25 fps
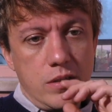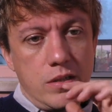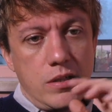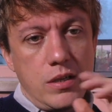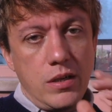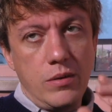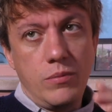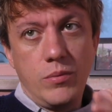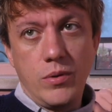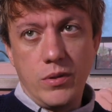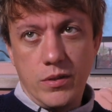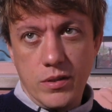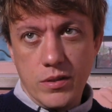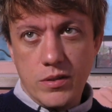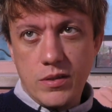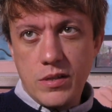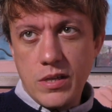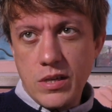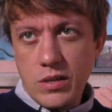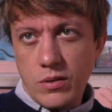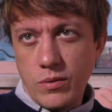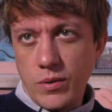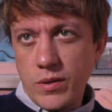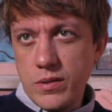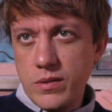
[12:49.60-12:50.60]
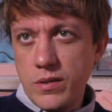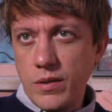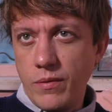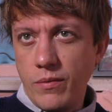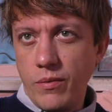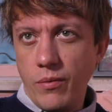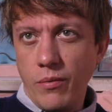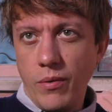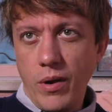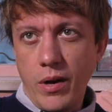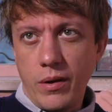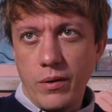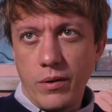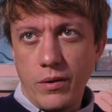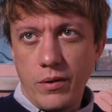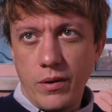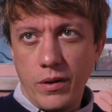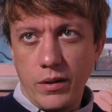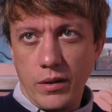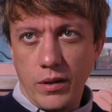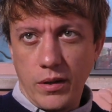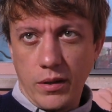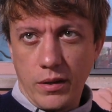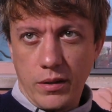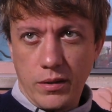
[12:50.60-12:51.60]
sit with the sequence of the record
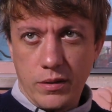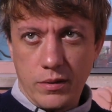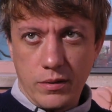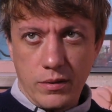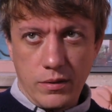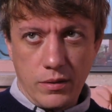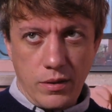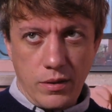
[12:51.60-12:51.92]
and, like,